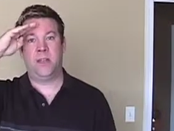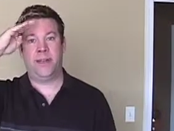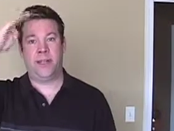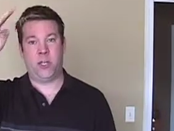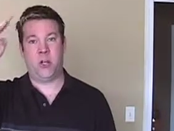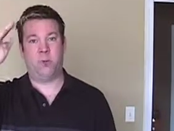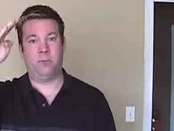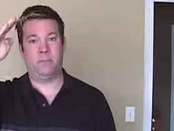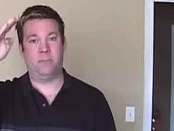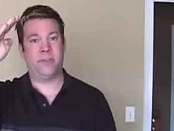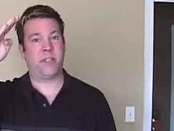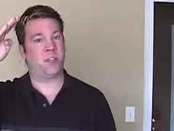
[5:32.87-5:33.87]
Hello.
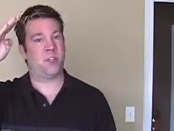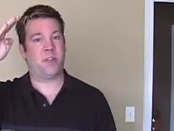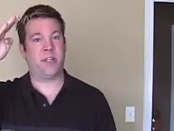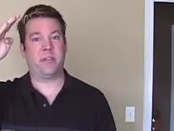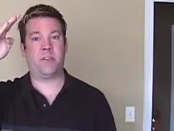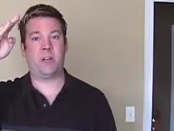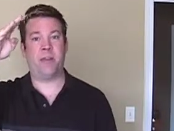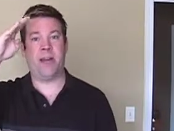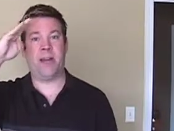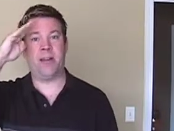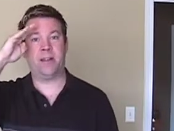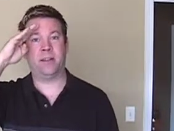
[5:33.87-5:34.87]
It's also the sign for
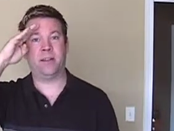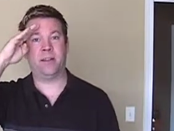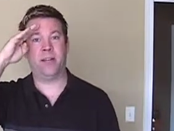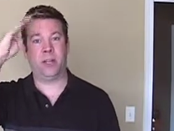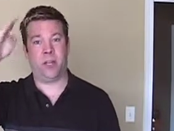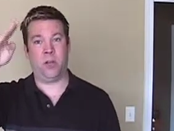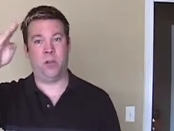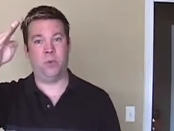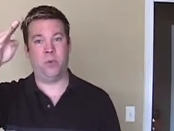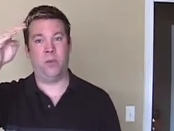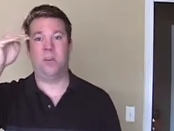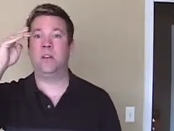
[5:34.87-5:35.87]
goodbye. Hello
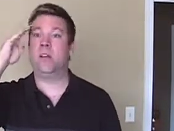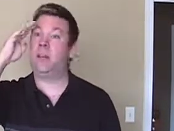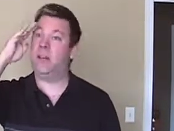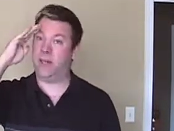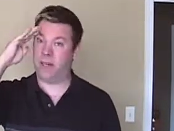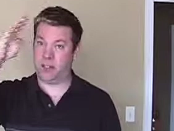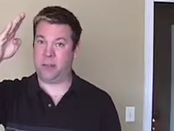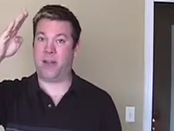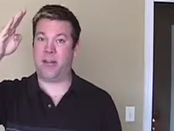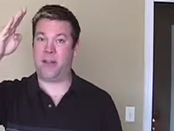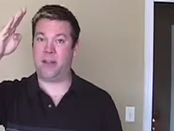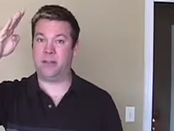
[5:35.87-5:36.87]
and
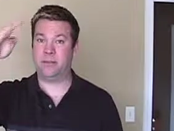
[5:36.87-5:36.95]
goodbye.